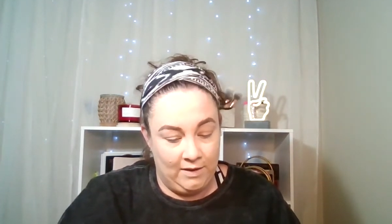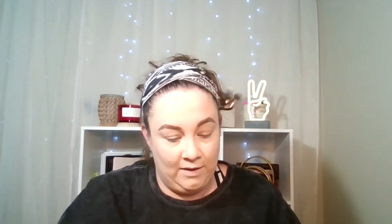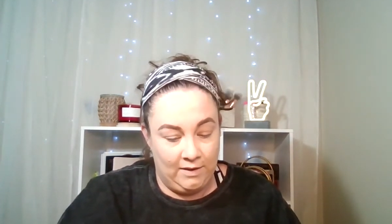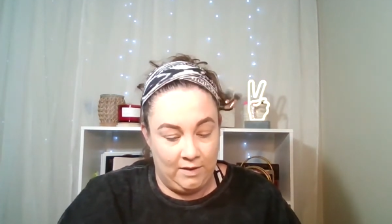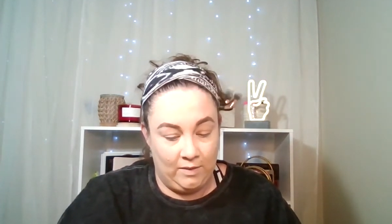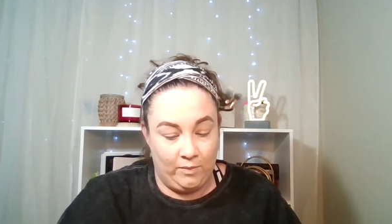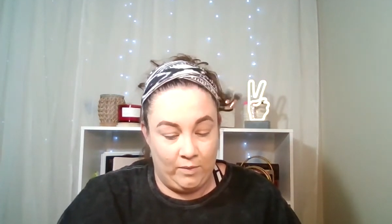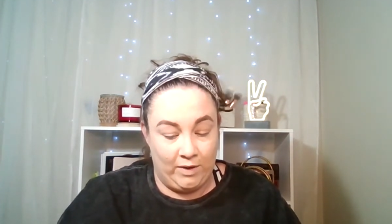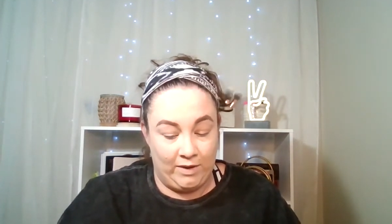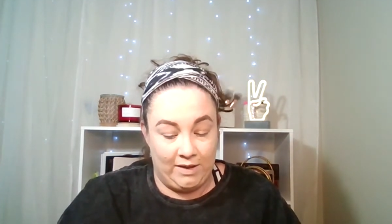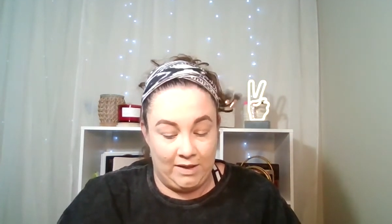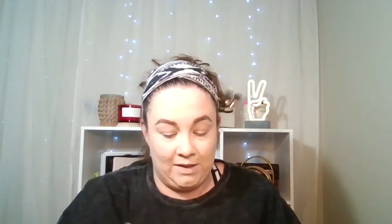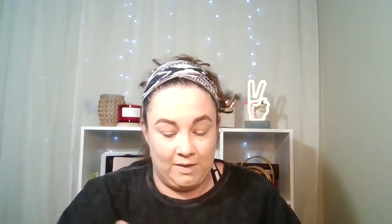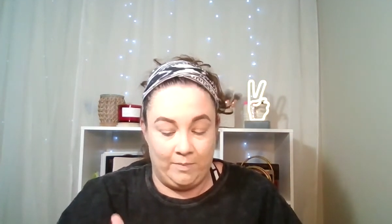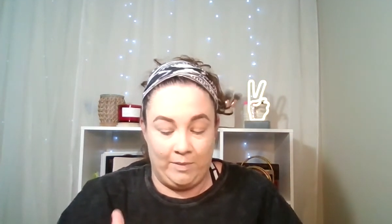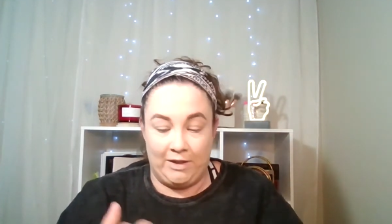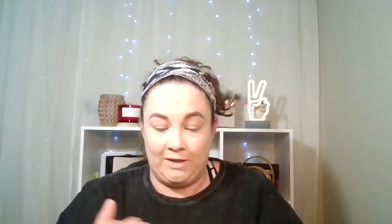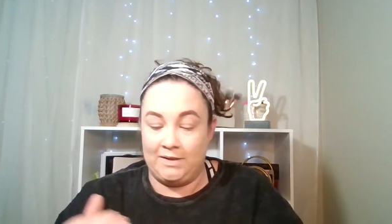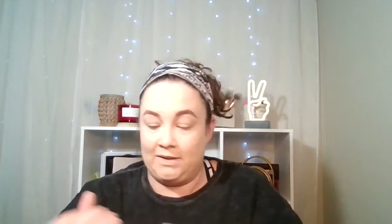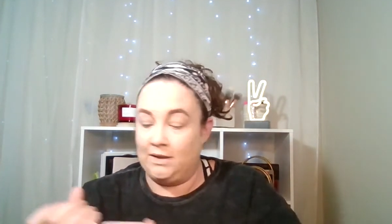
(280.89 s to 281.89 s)
the one that's
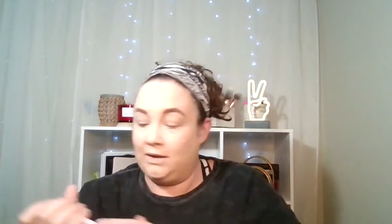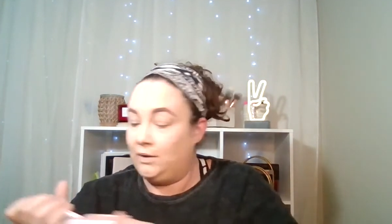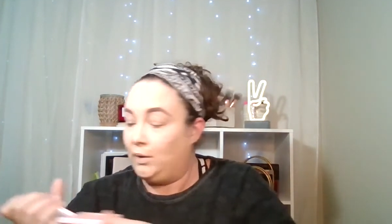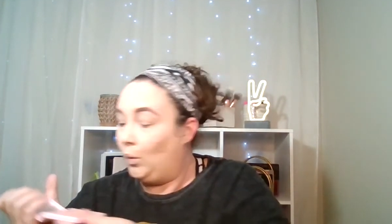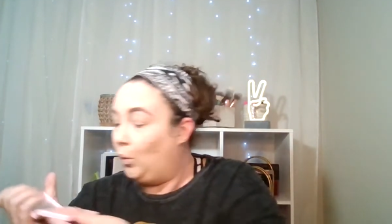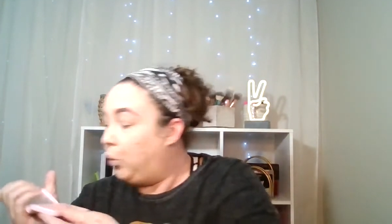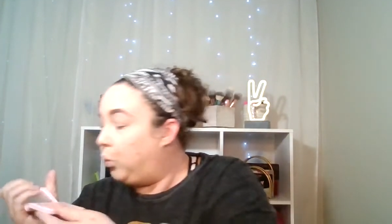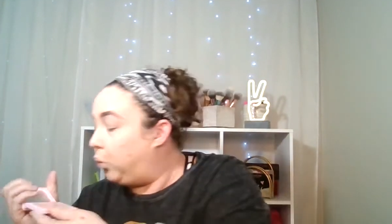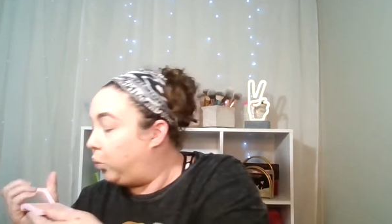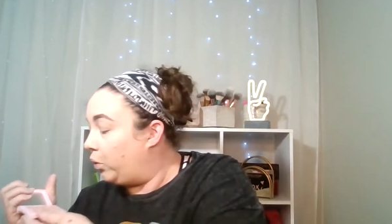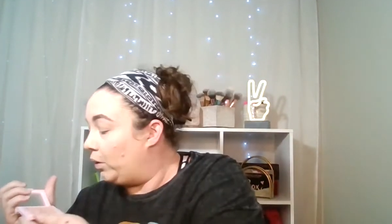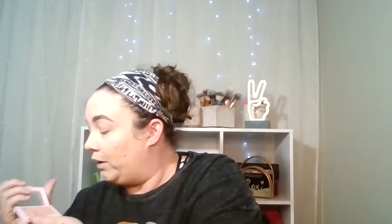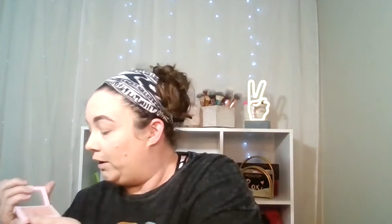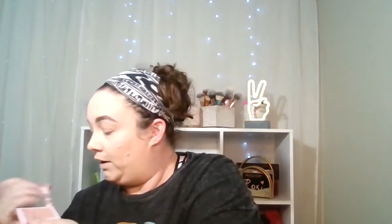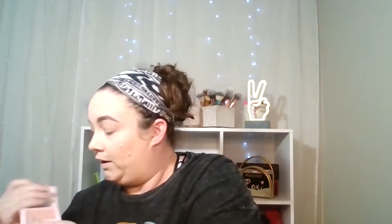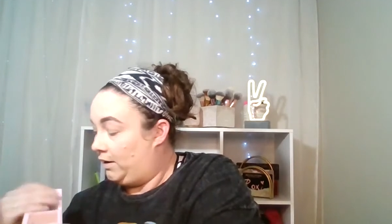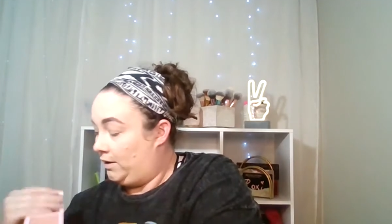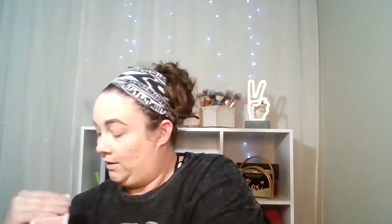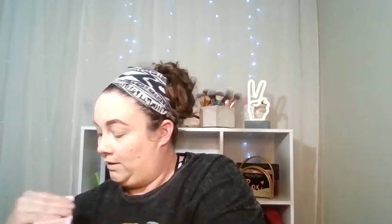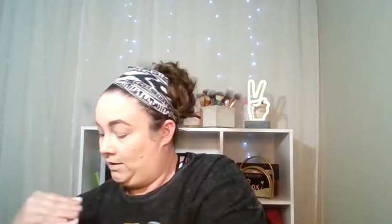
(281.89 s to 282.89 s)
busted.
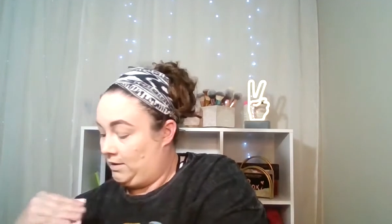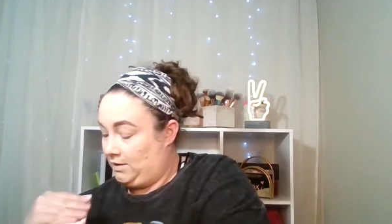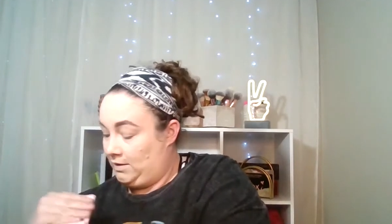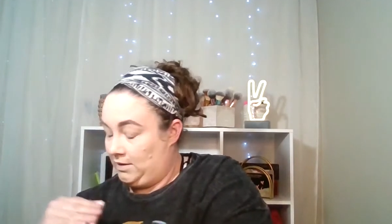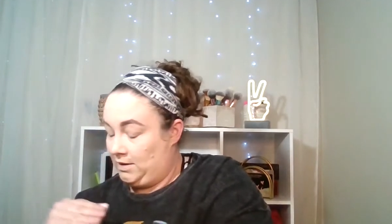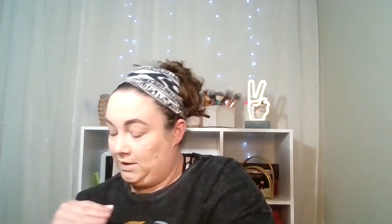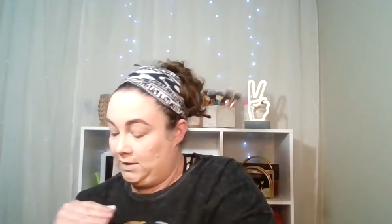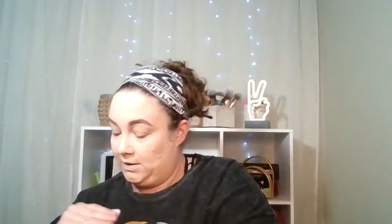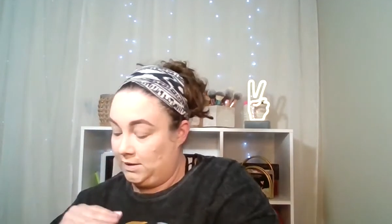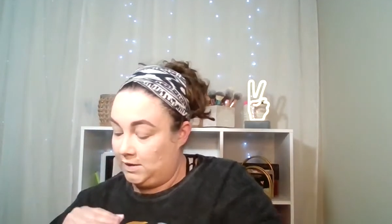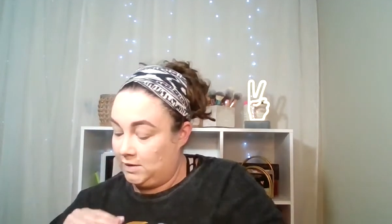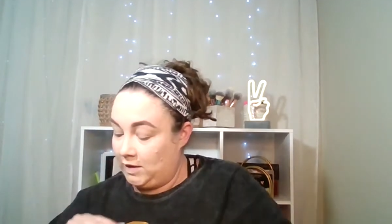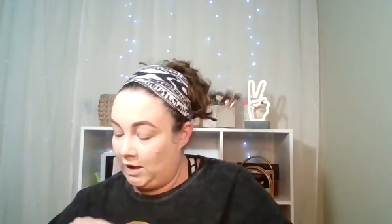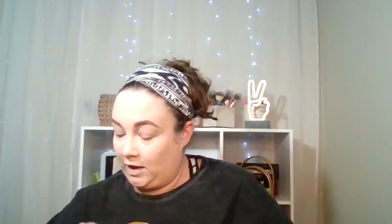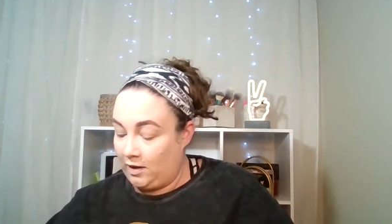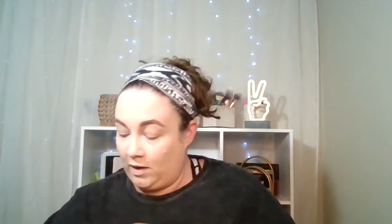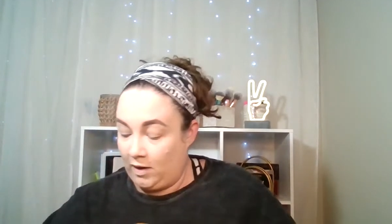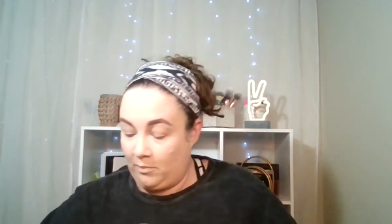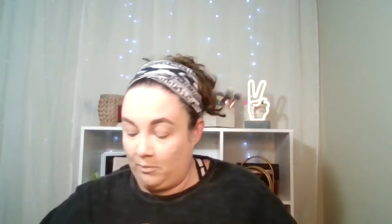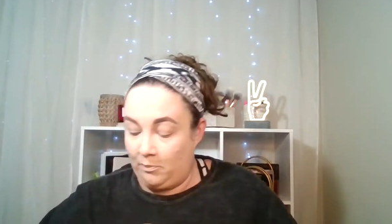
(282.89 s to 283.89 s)
This is like a